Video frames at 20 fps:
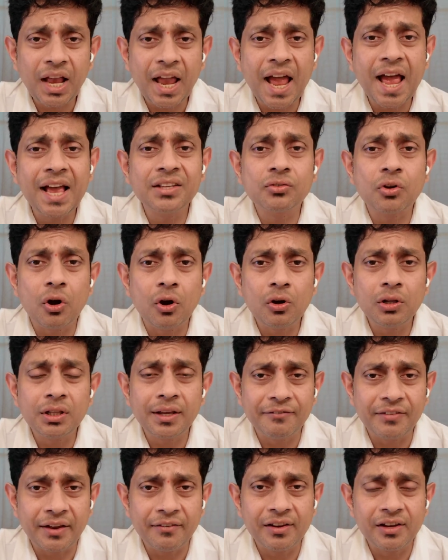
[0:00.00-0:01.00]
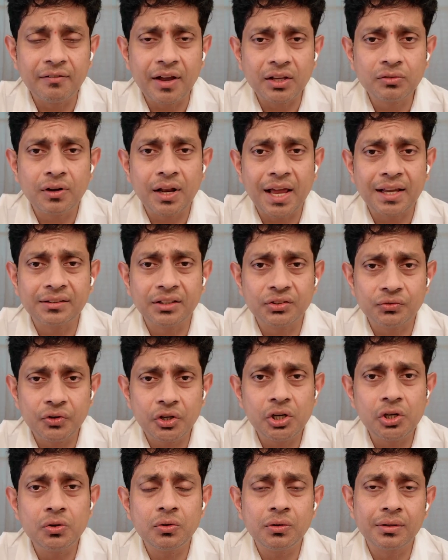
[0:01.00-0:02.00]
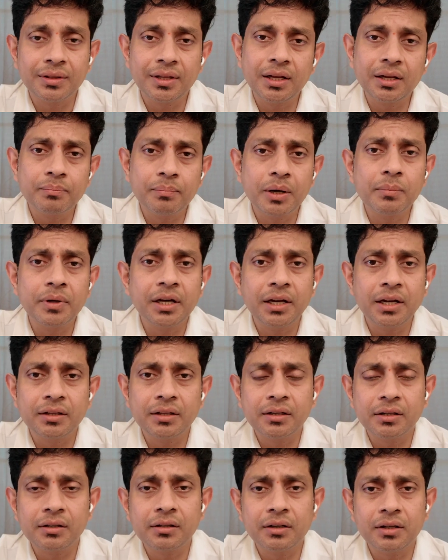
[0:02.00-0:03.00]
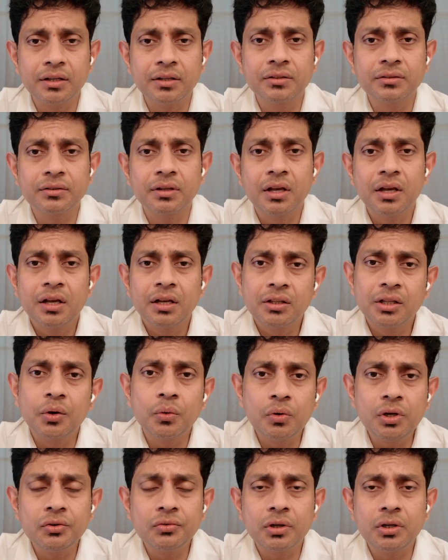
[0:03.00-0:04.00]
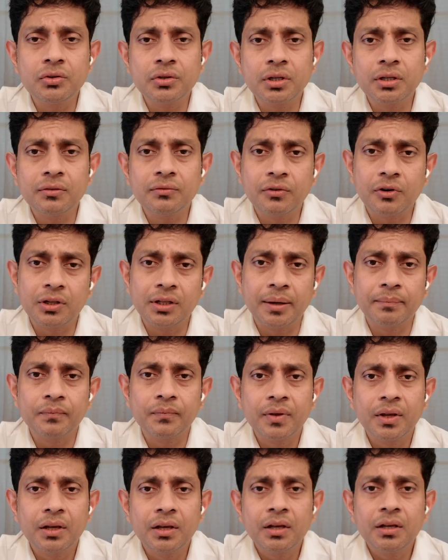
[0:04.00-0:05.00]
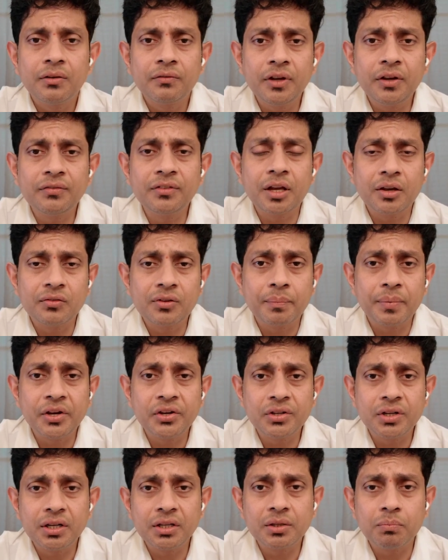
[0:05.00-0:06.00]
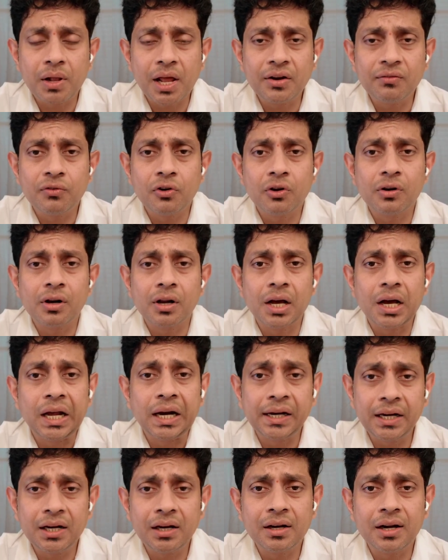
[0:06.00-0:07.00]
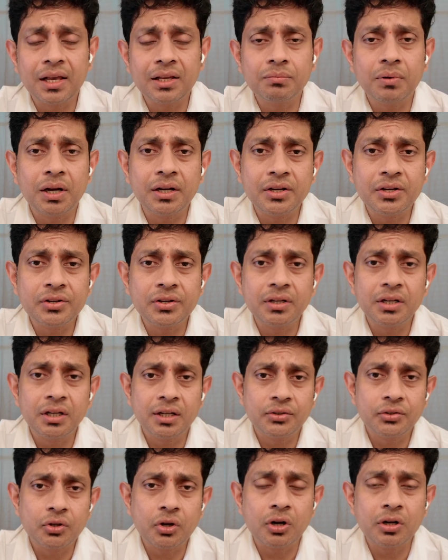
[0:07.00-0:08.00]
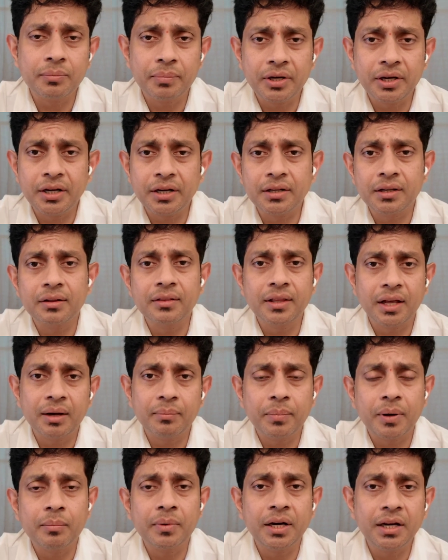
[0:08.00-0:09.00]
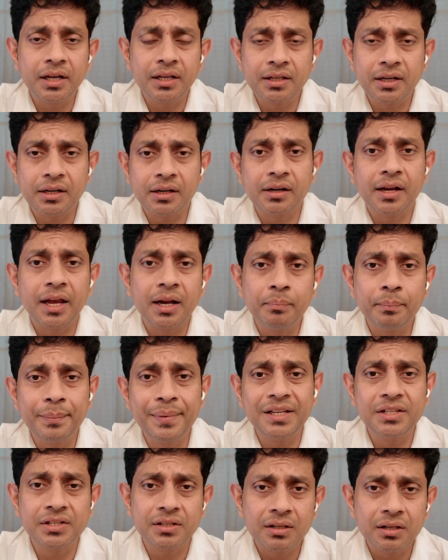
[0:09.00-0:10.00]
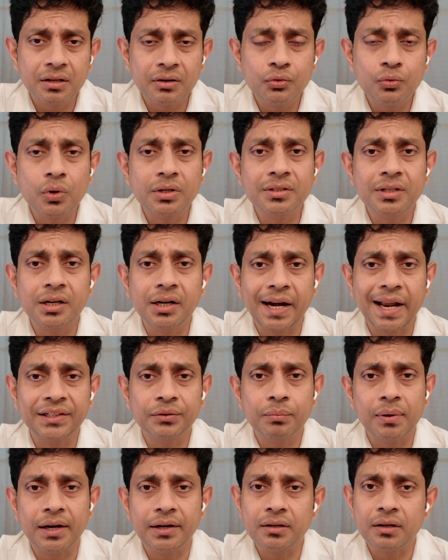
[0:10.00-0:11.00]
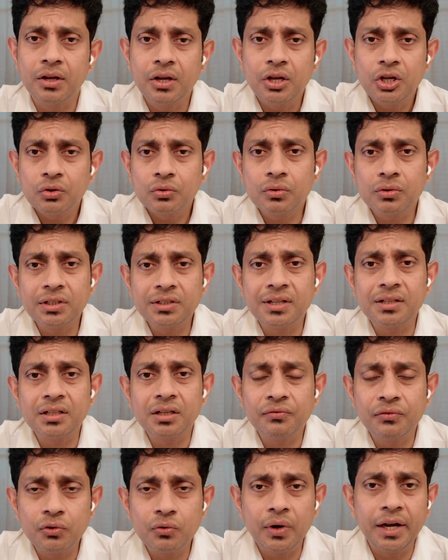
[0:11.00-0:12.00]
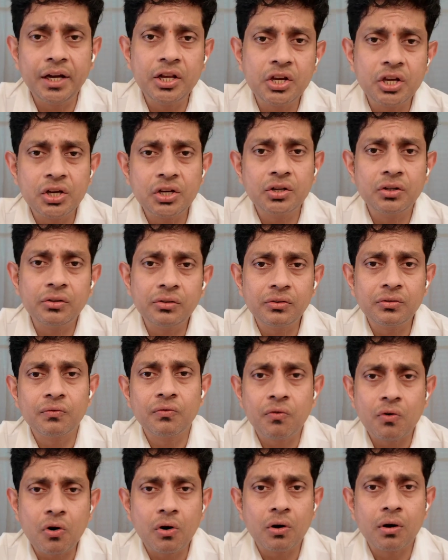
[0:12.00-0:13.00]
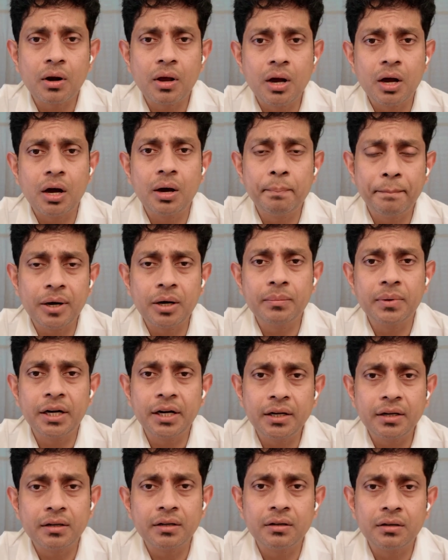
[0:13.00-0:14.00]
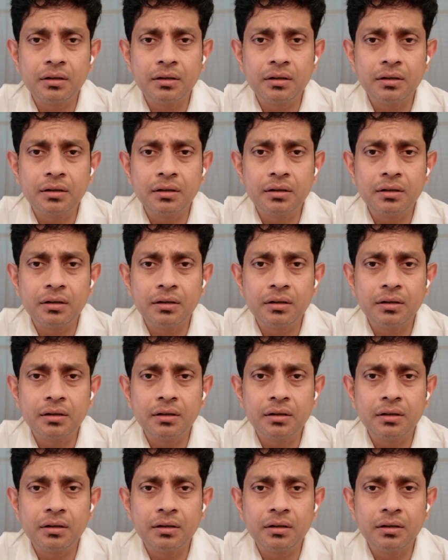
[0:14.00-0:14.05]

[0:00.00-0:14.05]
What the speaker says: has all the vascular access failure, then permanent catheter is the only solution for them. Fifth, if the patient is planned for a renal transplantation in a short period, then permanent catheter can bridge towards the transplant. So these are the few indications for permanent